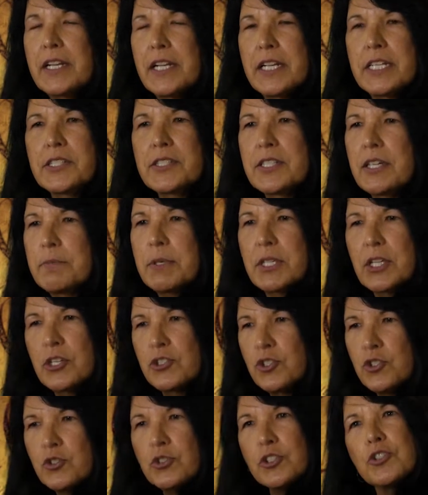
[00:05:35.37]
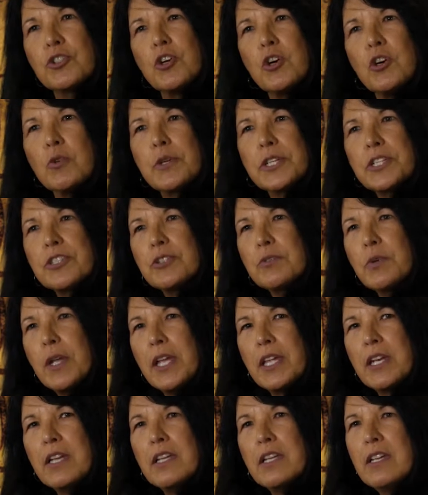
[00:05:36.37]
And he said, because you can go into
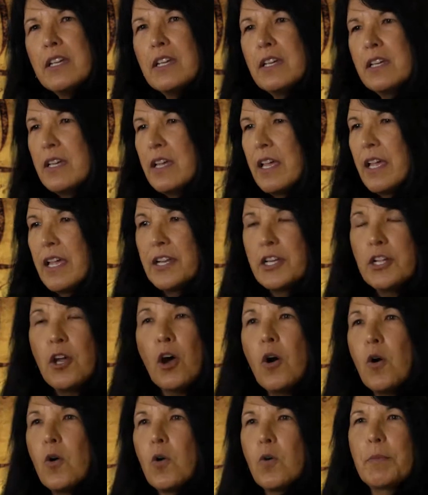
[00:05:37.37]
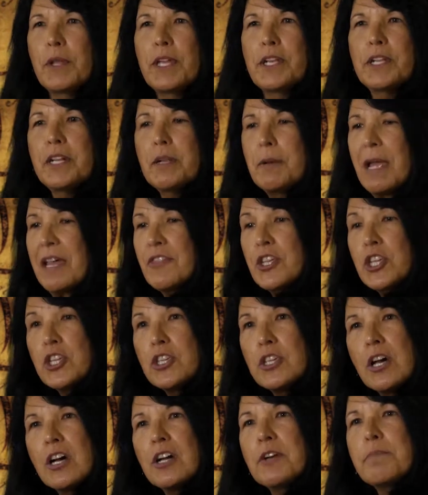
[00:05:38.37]
any home, and the
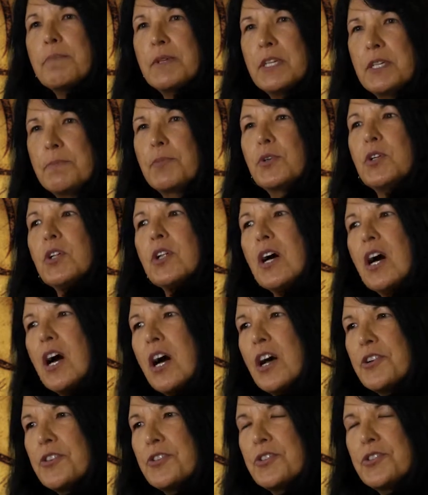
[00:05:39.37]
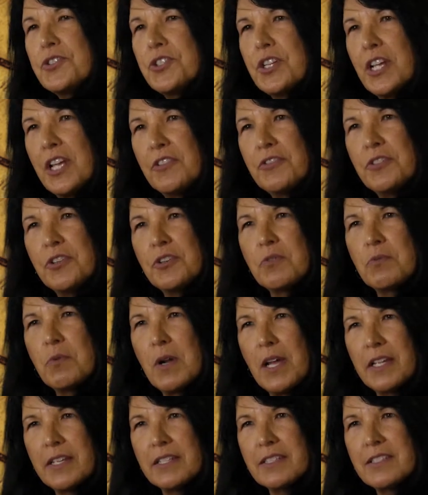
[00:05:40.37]
young people understand their
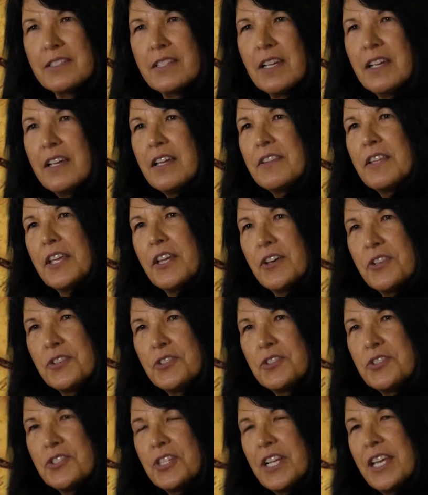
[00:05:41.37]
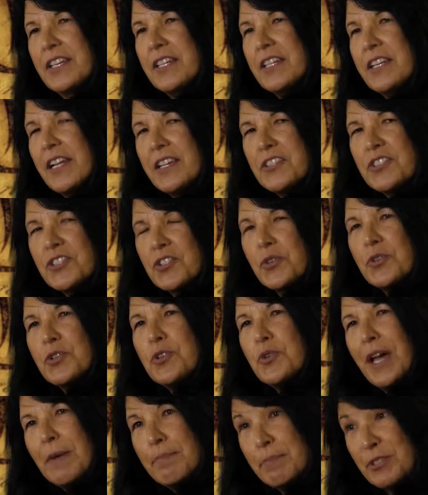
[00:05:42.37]
rights. They understand it. And so
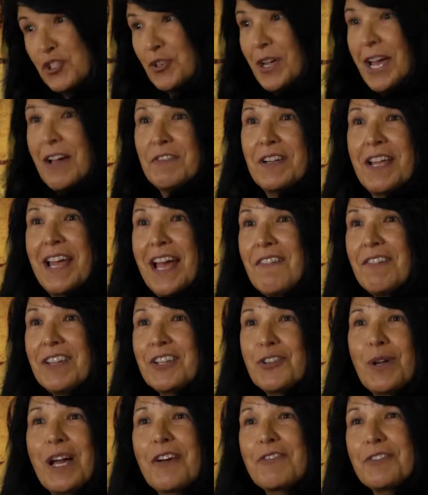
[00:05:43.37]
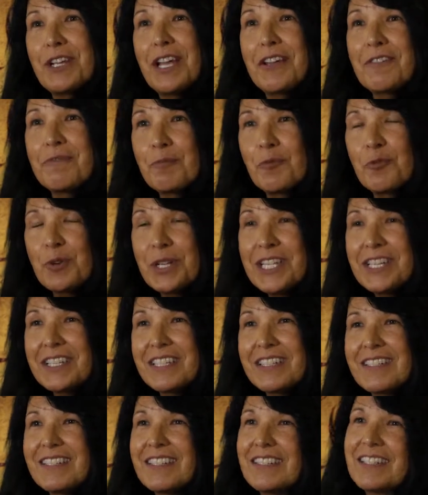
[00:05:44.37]
but you have to have it. You have to read
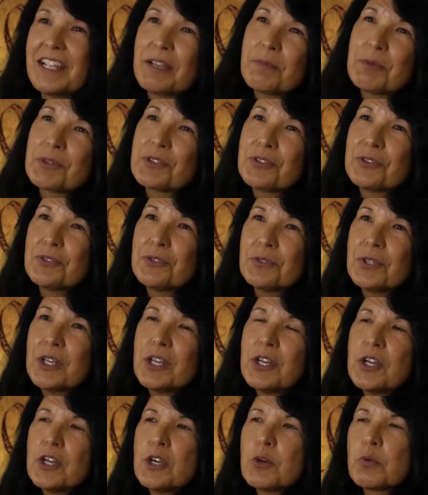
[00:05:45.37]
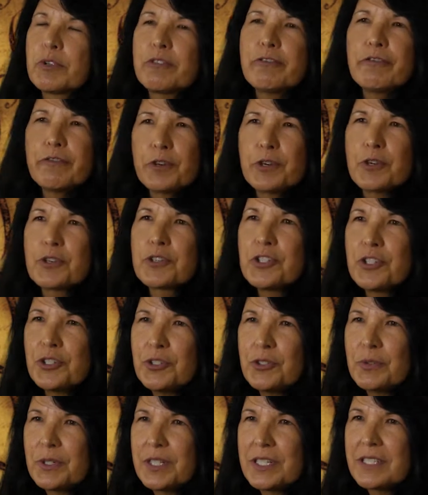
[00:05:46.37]
it and able to refer
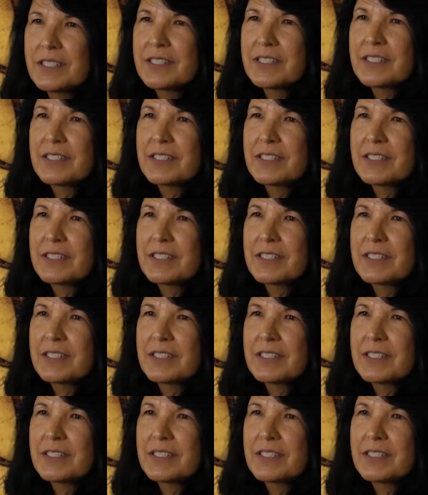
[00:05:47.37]
to it.